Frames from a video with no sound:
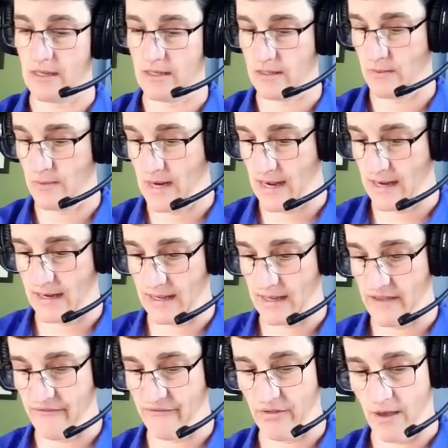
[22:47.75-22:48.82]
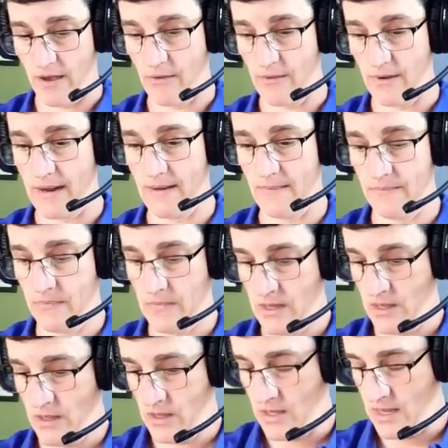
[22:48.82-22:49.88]
so we're not going to get flow, right?
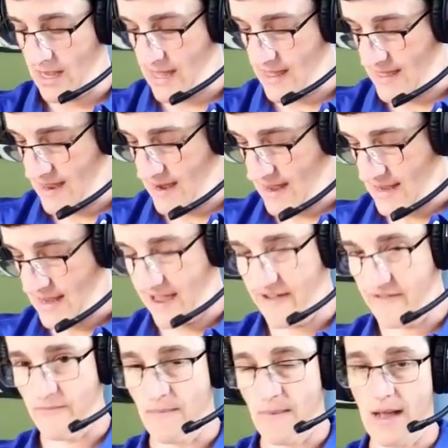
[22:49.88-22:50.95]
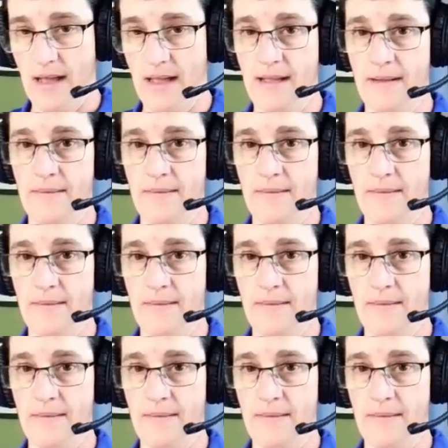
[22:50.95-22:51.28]
And then I have my